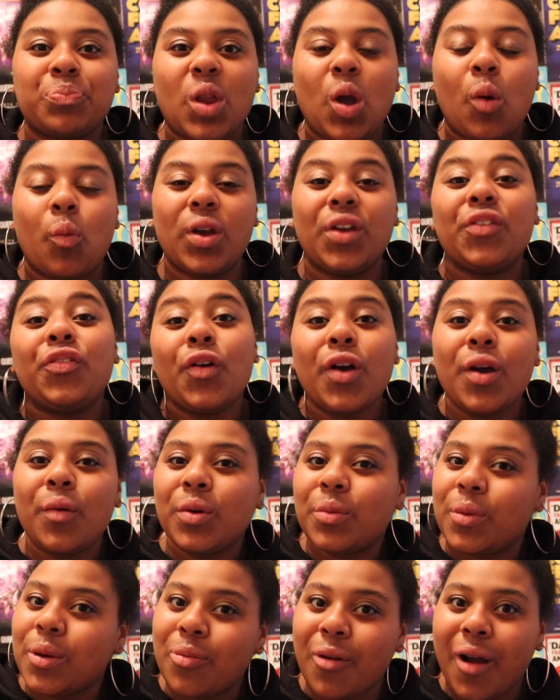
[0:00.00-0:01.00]
we thought it
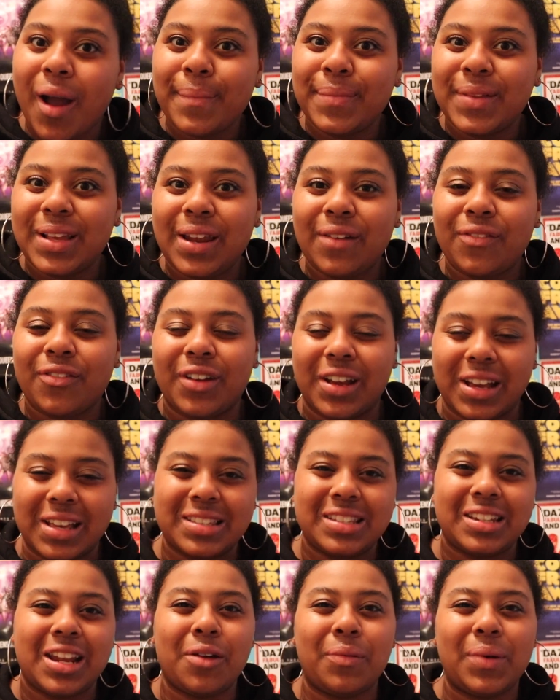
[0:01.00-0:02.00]
would be prime delivery
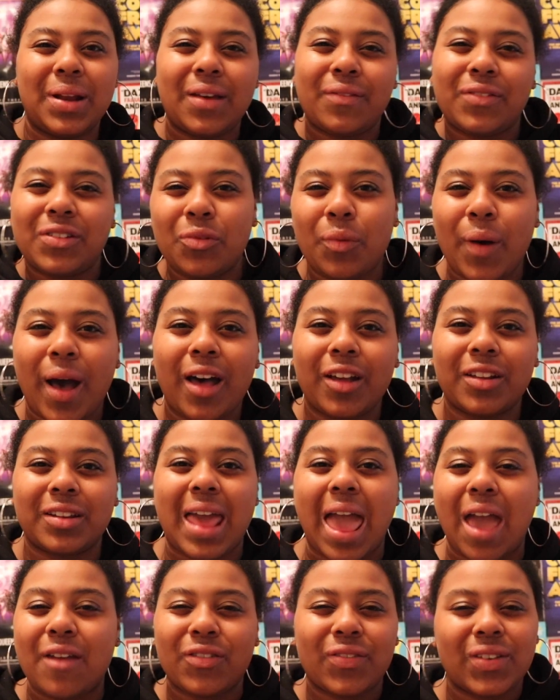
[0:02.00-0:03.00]
because, you know, we live in a world
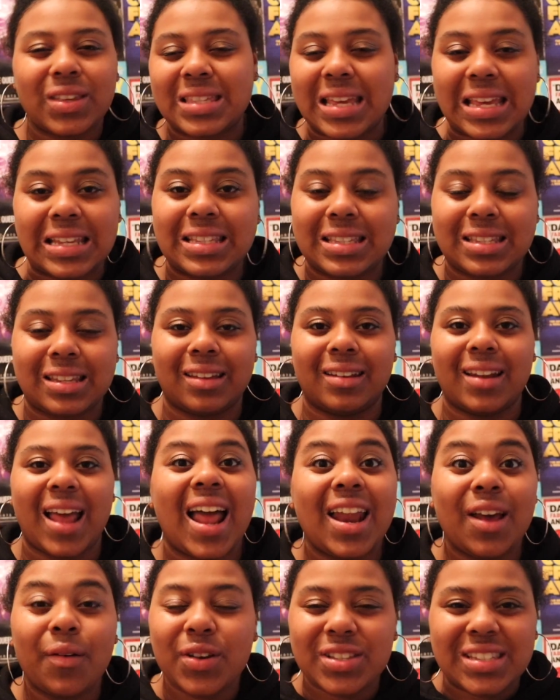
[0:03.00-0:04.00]
everything's instant,
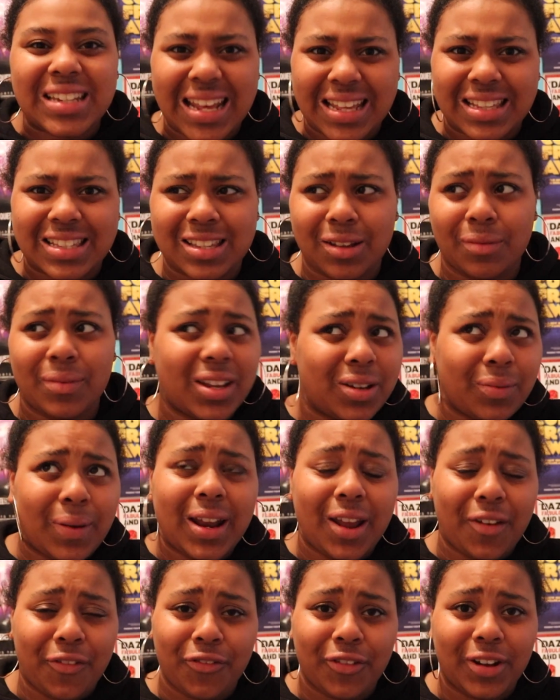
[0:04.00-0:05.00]
and it wasn't instant. We had to wait
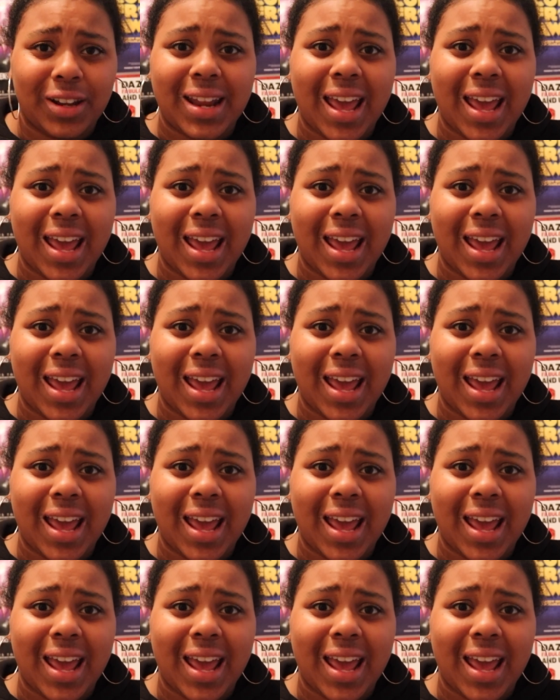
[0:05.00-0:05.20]
like 3